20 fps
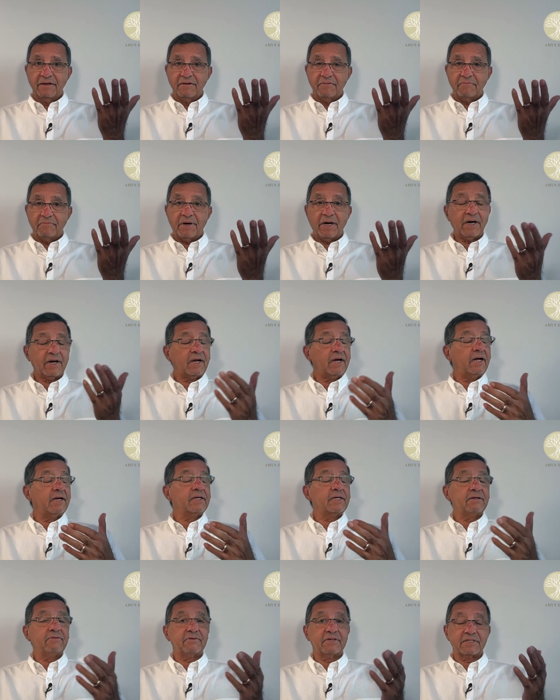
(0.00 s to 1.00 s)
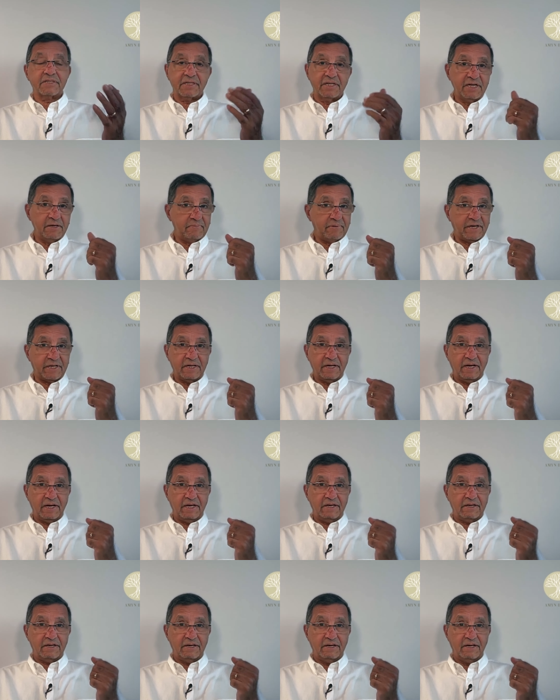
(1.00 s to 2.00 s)
Mark can't even sleep at
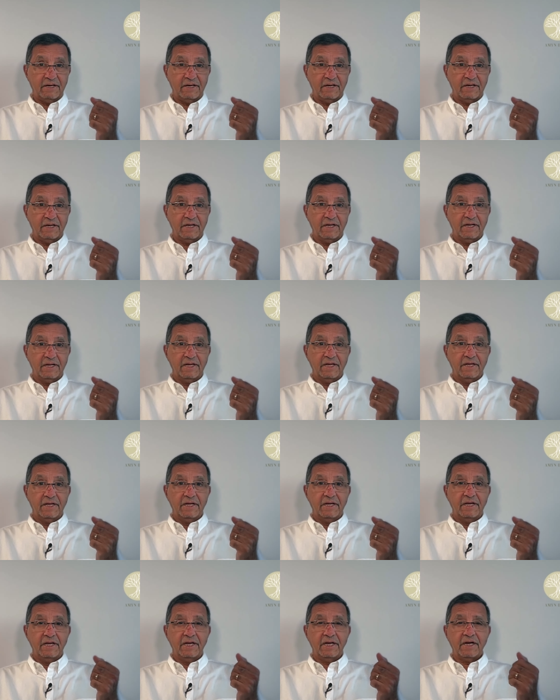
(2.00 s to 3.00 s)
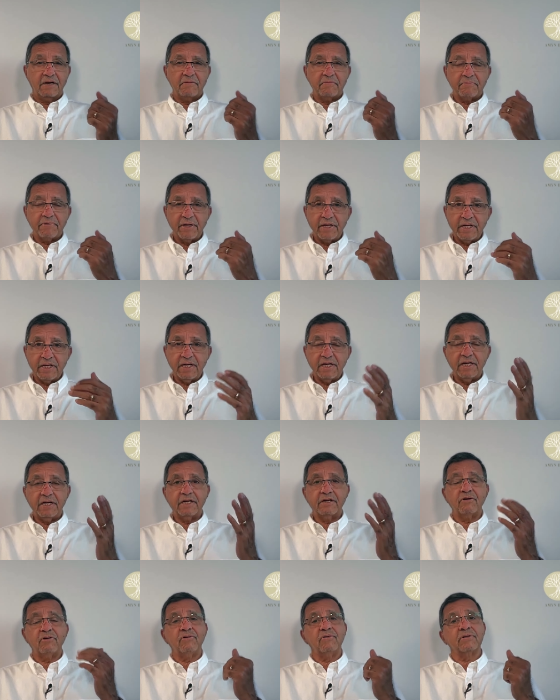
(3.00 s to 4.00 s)
night. He completely
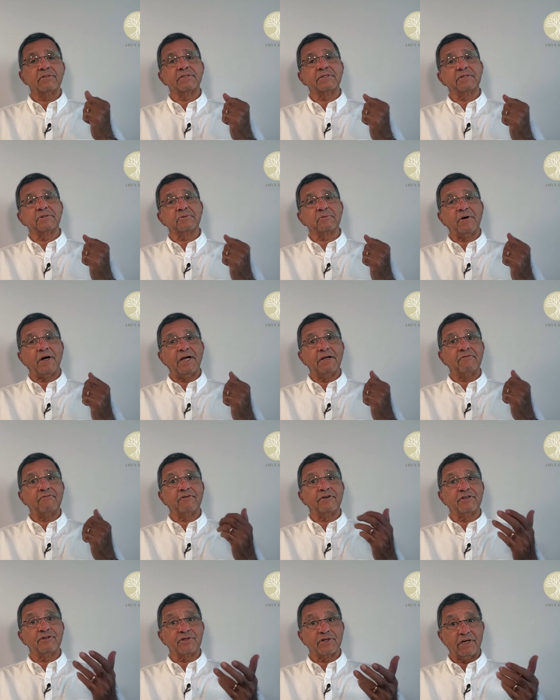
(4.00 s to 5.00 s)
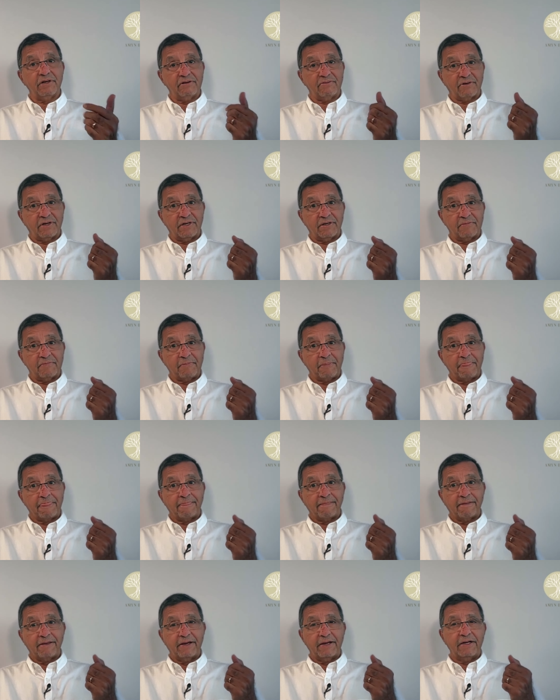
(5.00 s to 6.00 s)
ignores his wife and children
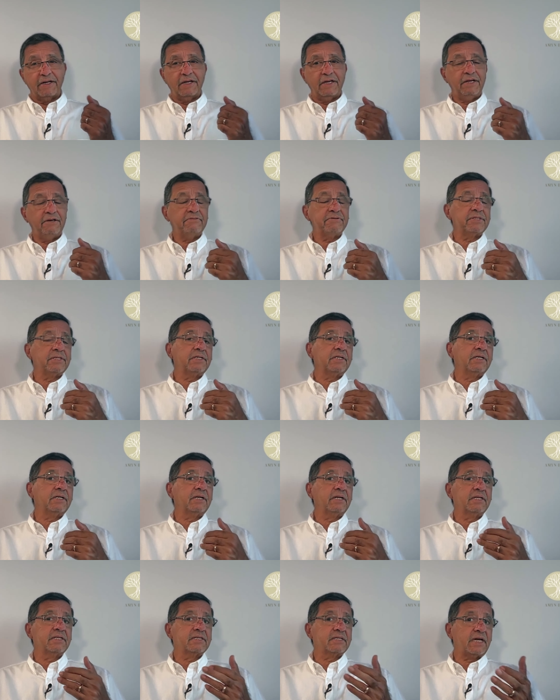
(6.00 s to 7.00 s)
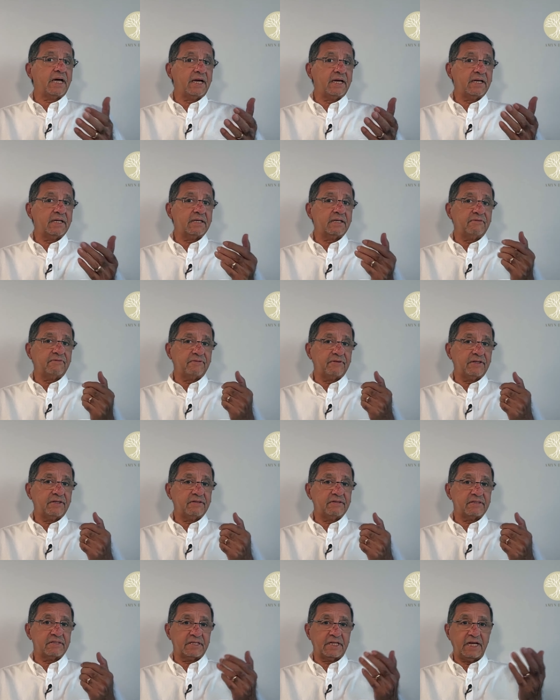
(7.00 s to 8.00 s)
and lives in an
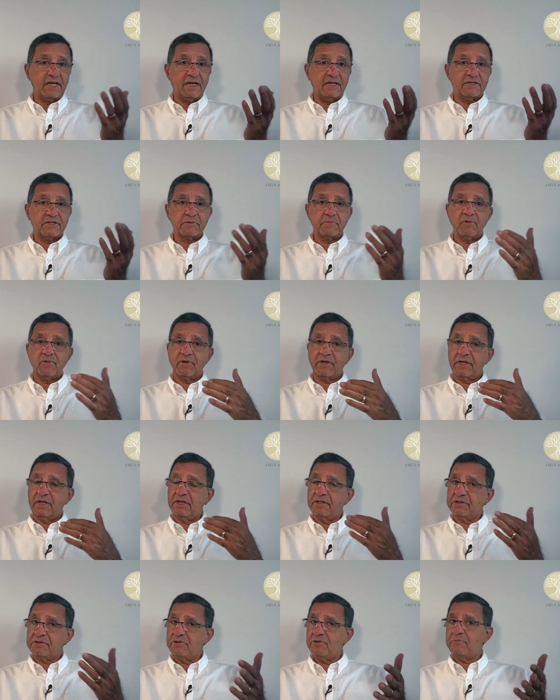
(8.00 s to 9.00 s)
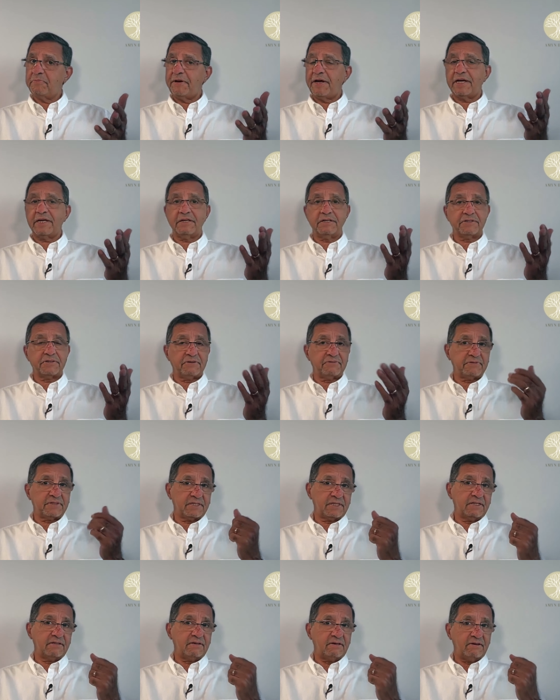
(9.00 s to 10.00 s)
anxiety-filled state, smoking 2 packets of
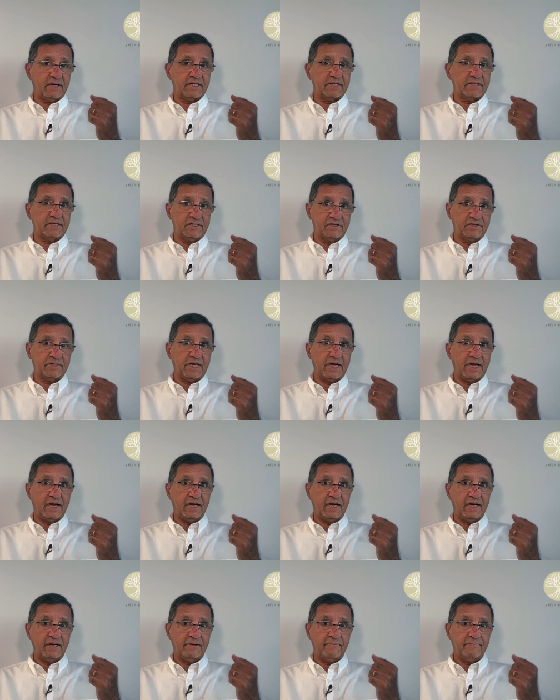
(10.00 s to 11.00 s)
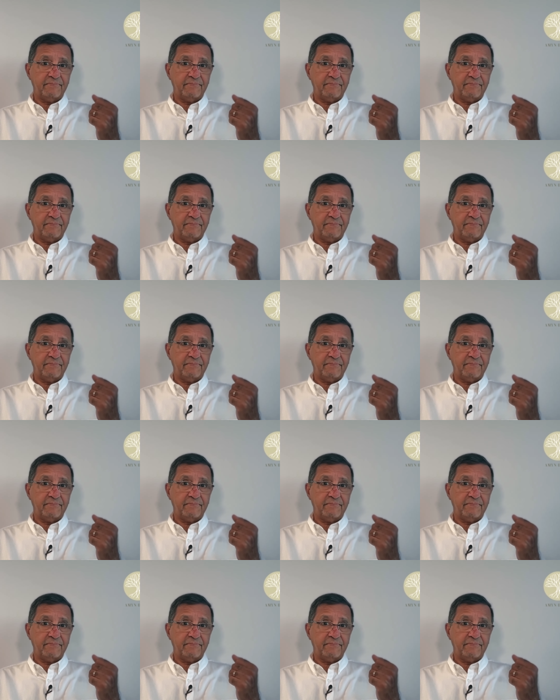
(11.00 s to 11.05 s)
cigarettes each day.